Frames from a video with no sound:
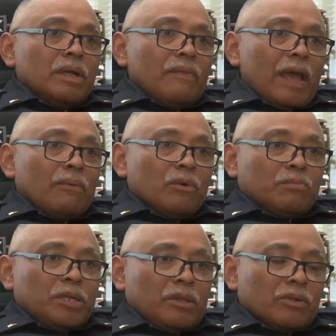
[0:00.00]
And that will
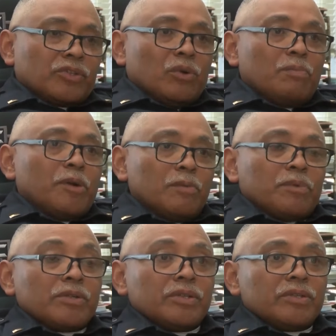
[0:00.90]
be their sole
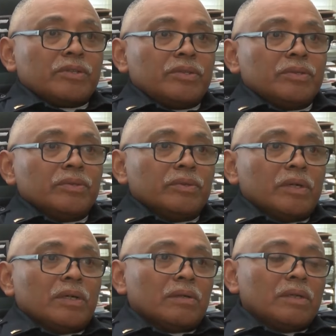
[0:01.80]
purpose is to
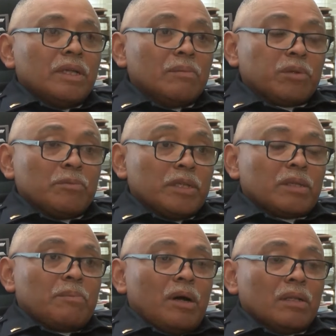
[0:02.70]
uh, implement
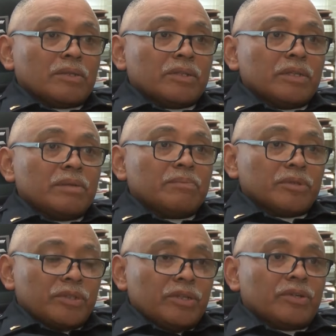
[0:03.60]
the policy,
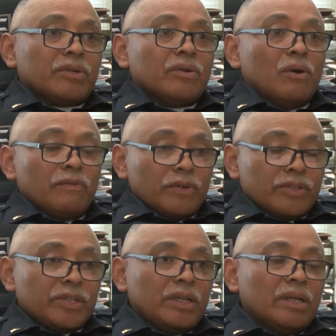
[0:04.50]
procedure,
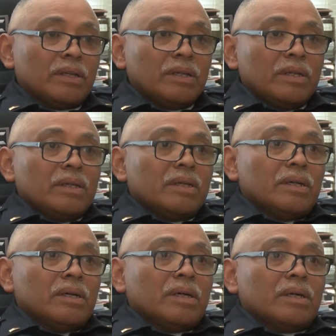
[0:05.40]
oversee it,
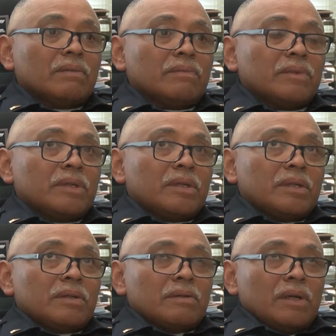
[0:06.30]
um,
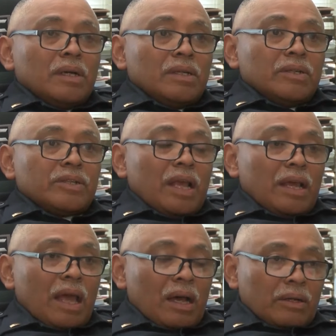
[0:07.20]
uh,
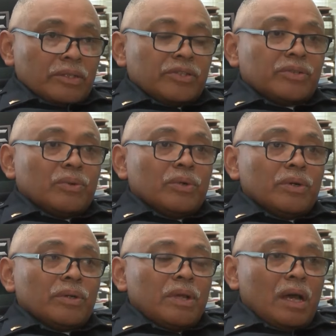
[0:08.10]
understand how it's
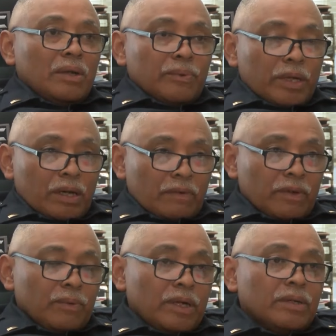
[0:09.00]
stored, how to recover
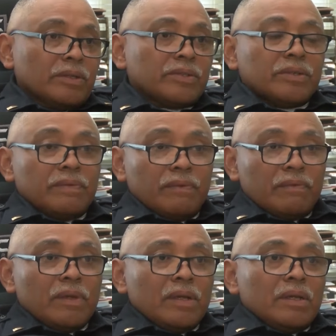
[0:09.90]
records
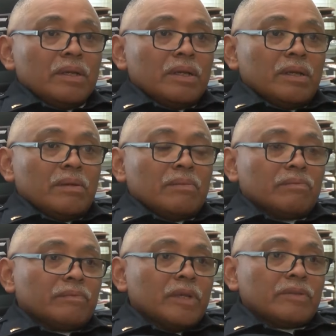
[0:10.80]
and, and,
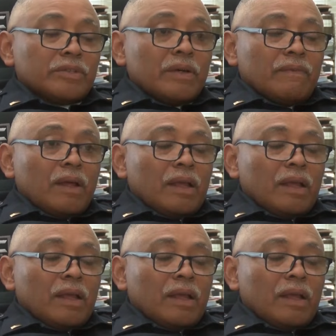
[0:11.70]
and stuff like